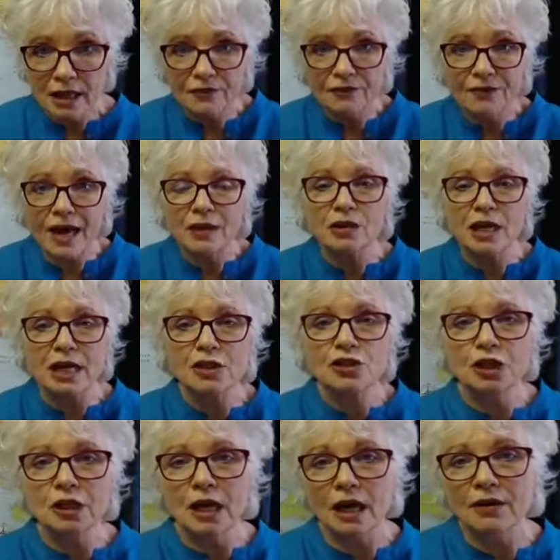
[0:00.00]
the
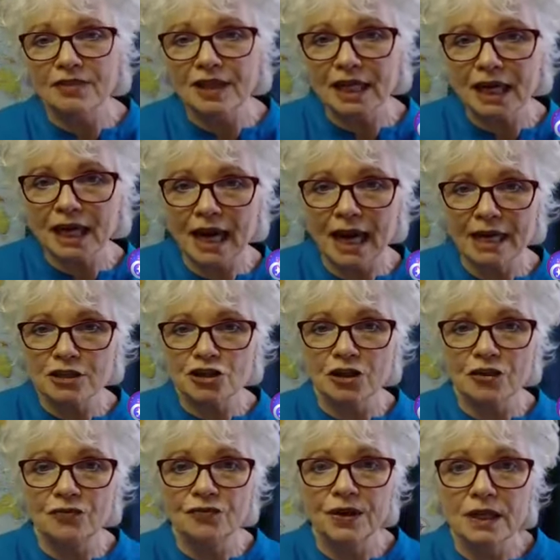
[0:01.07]
foundation of the
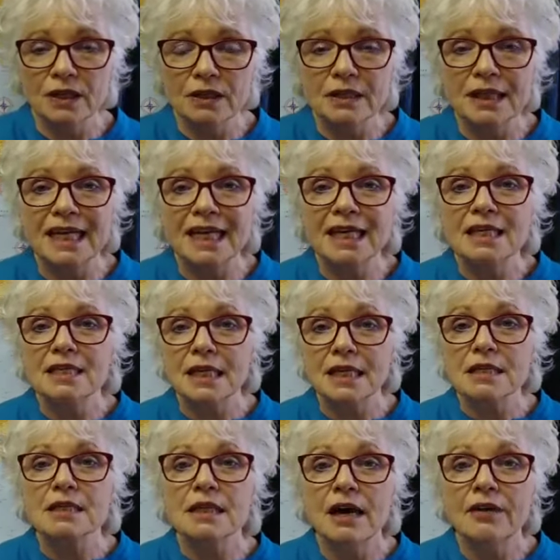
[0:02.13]
Akashic field is
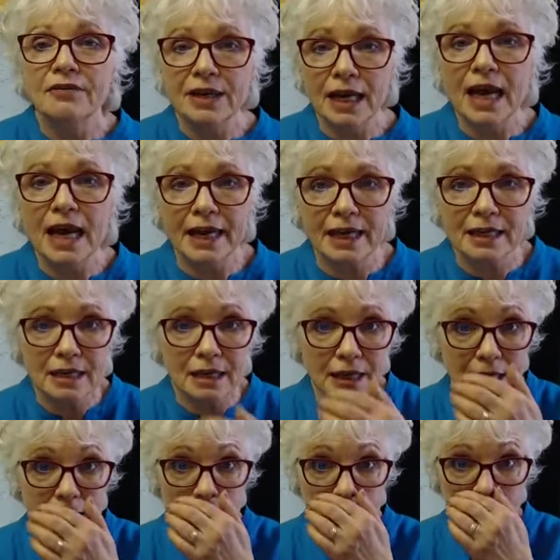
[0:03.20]
its love and light.
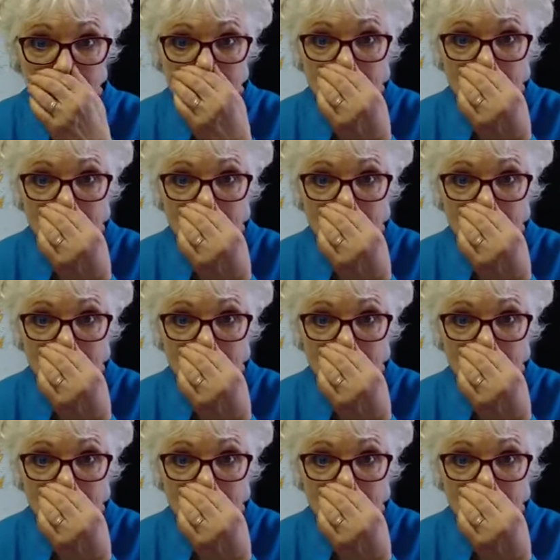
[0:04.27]
That's what it